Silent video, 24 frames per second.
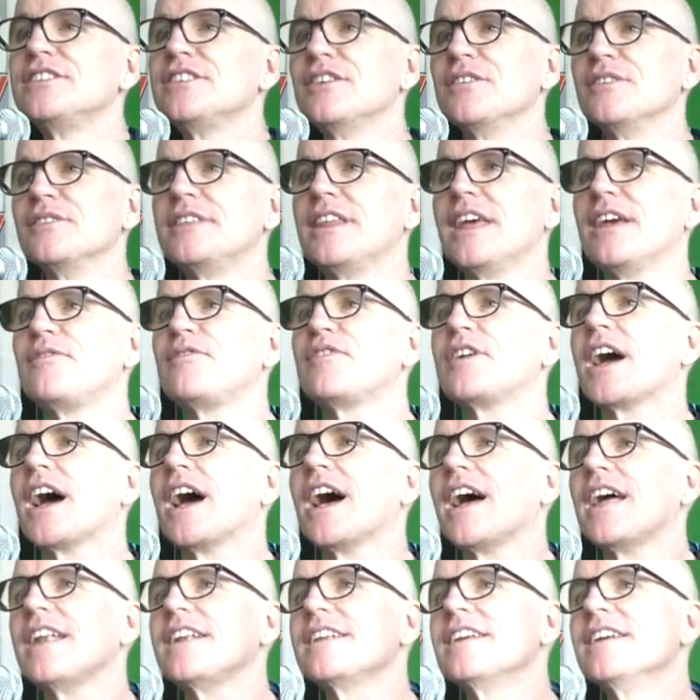Dude, they've
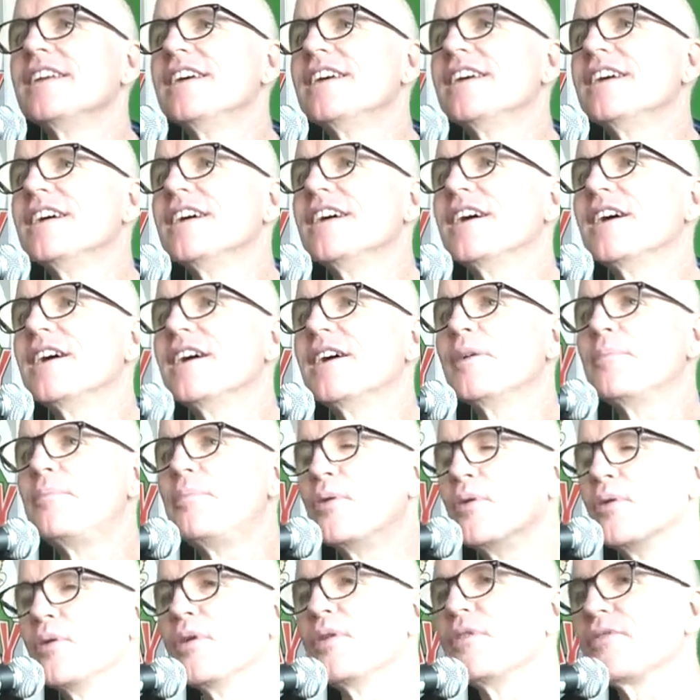got a
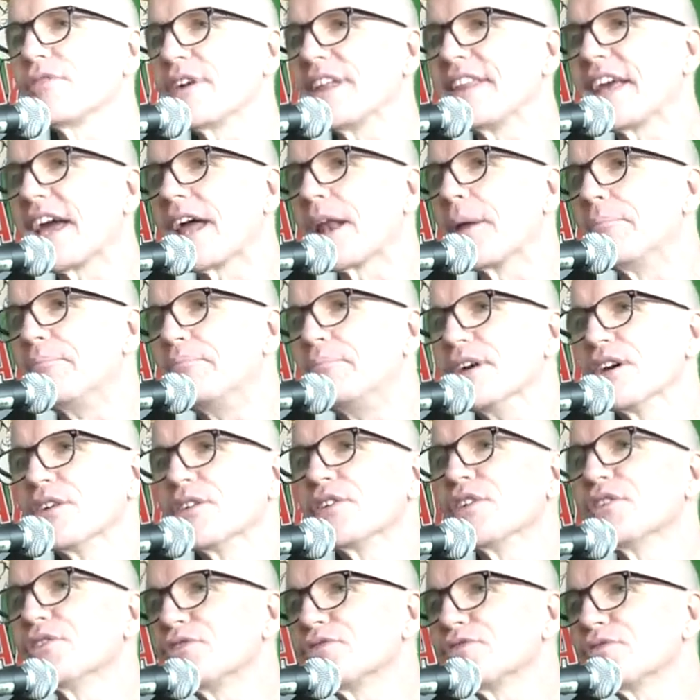pool. They got a
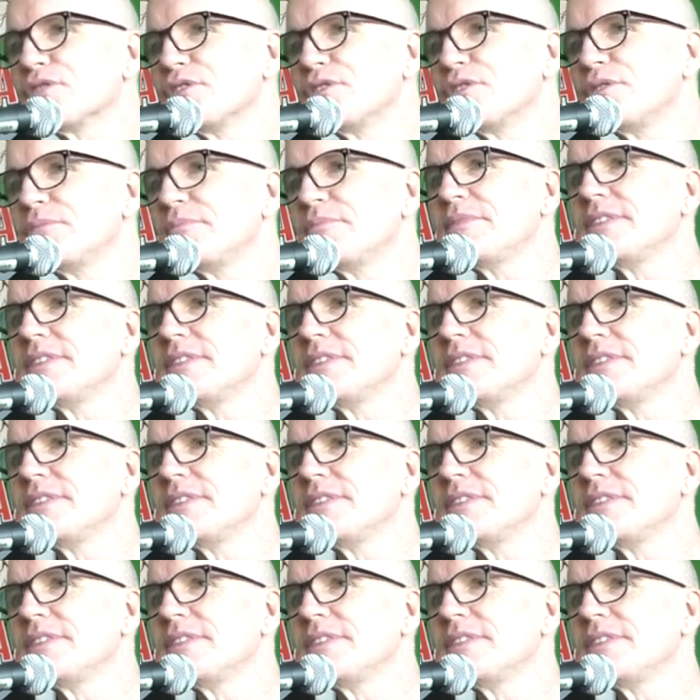billiards room.